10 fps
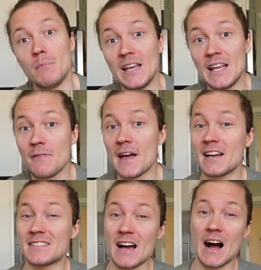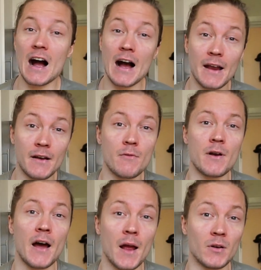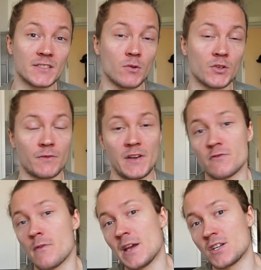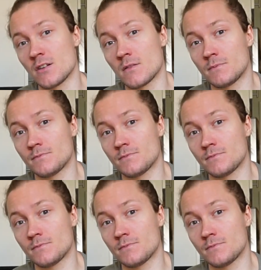meaning that it's a highly reliable source of information.